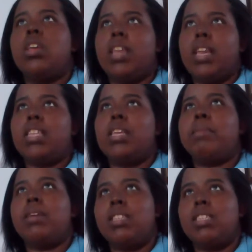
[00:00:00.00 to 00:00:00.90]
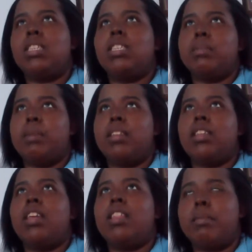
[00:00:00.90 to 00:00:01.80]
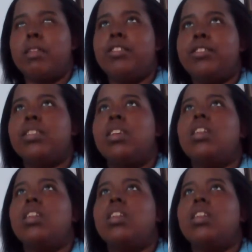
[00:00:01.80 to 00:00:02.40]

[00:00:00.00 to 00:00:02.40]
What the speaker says: Andy, Mandy, Samantha, and the mothers.